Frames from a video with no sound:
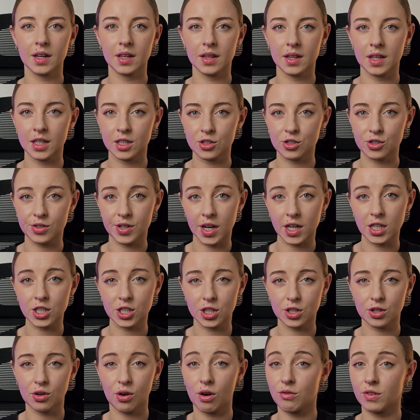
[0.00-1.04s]
The
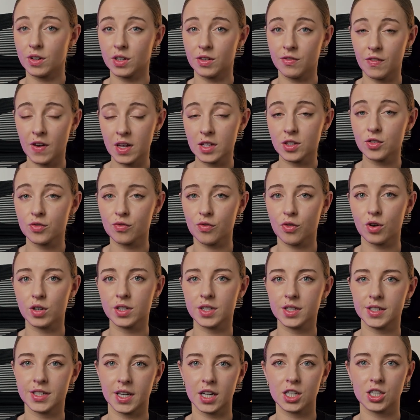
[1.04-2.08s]
introduction of advanced fraud
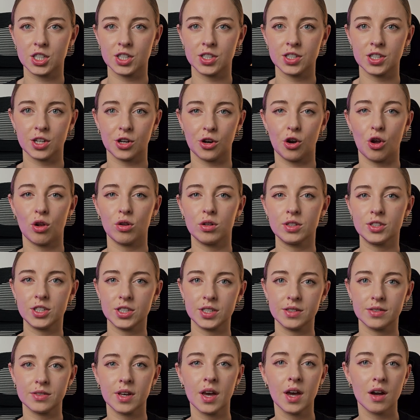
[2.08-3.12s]
detection
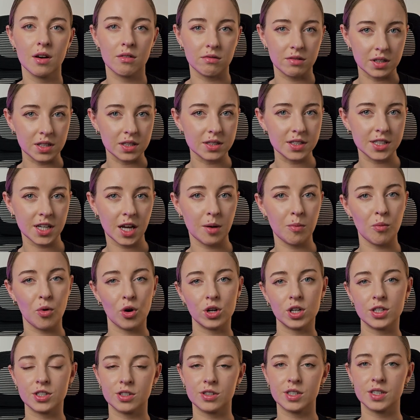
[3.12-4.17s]
technologies, real-time
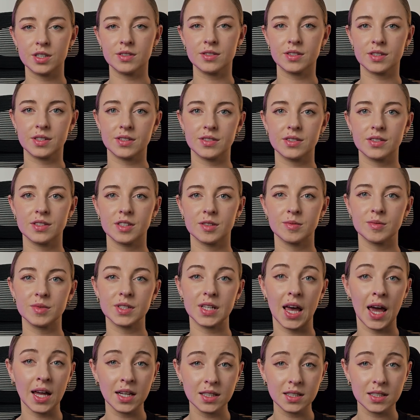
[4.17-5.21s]
monitoring systems,
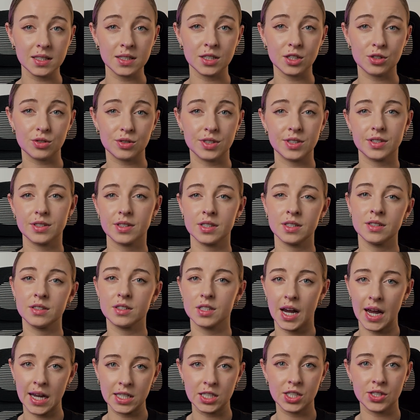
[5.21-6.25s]
and increased
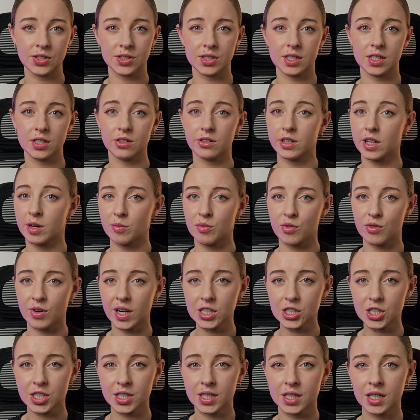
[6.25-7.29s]
interagency
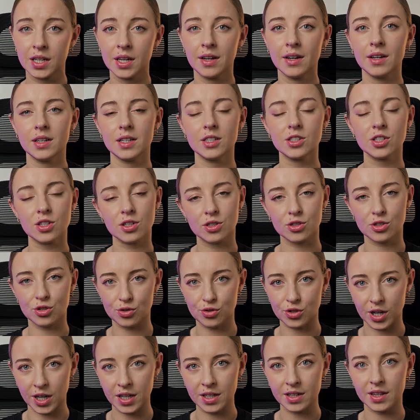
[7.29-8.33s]
collaboration is
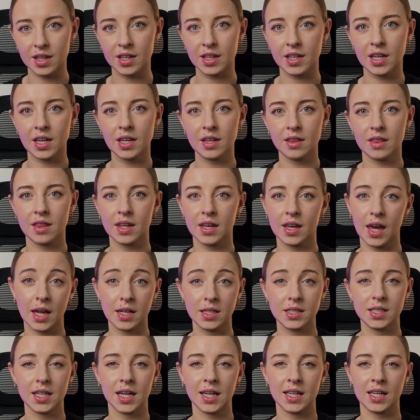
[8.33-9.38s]
strengthening the
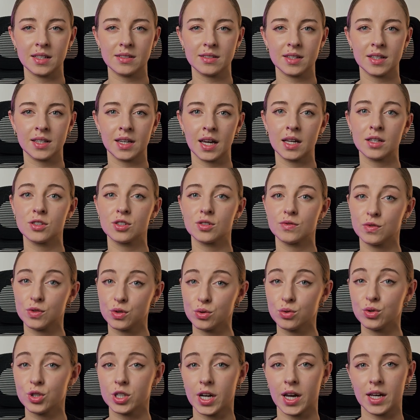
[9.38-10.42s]
NDIS against
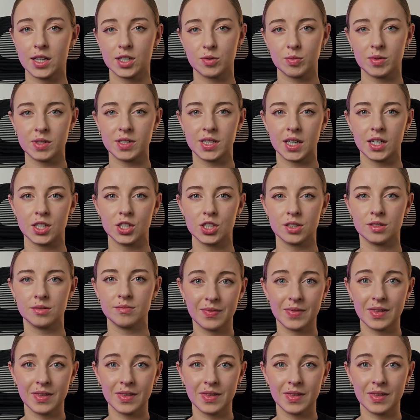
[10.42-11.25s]
future exploitation.